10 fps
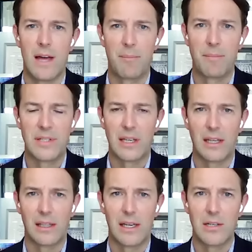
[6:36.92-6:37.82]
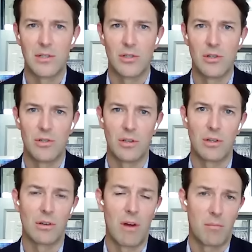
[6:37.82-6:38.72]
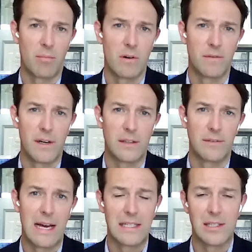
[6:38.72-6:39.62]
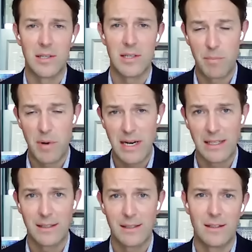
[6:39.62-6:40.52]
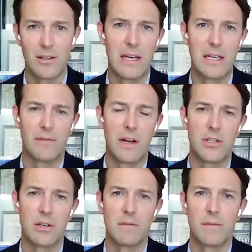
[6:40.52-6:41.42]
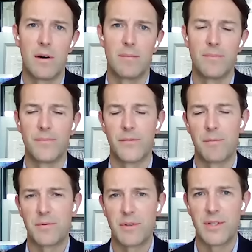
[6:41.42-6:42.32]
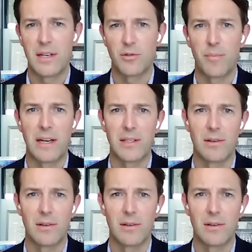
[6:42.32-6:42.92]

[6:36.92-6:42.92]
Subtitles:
that particular institution and the credit profile of that, despite, you know, intervention from Swiss National Bank.